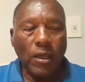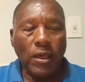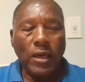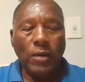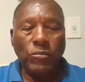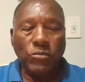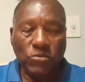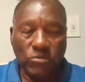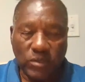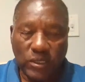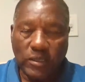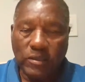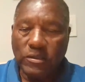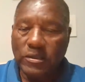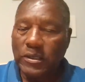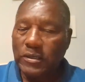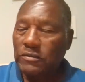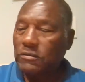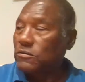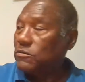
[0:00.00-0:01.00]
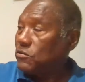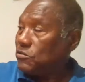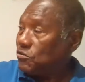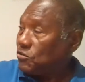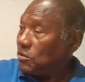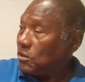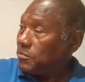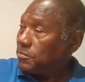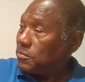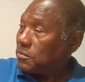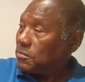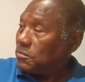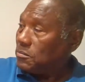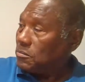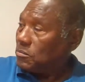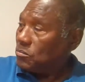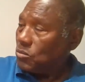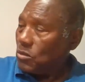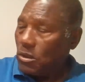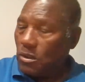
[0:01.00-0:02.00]
and was late getting to the ship.
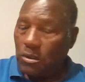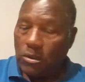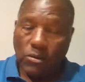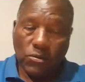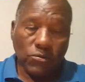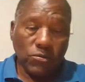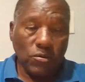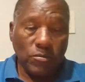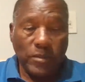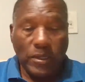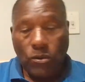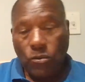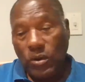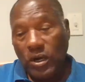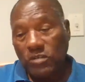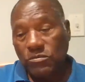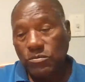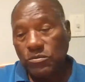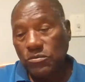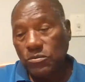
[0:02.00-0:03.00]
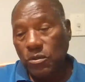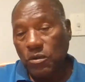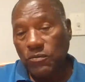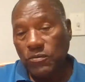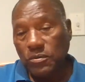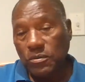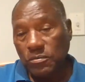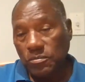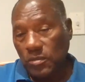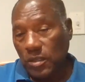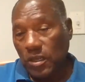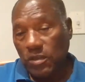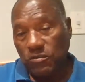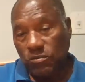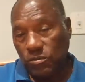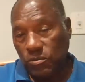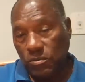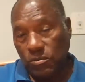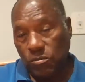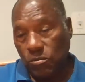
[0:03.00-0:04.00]
So my watch was over, as
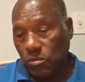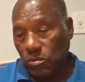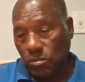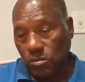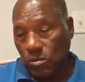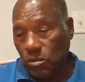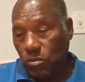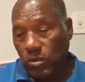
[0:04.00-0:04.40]
the